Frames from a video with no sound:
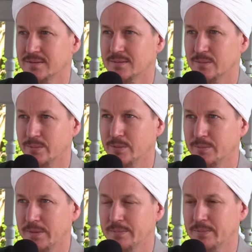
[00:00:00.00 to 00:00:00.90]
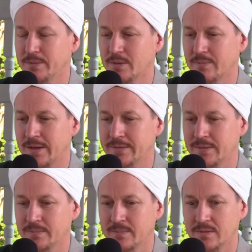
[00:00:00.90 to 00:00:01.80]
The real people, when you're around
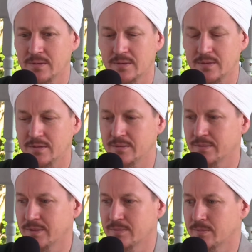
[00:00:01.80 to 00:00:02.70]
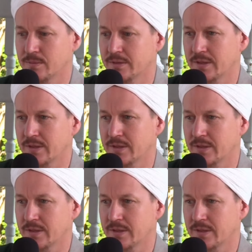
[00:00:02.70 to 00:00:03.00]
them, you're never bored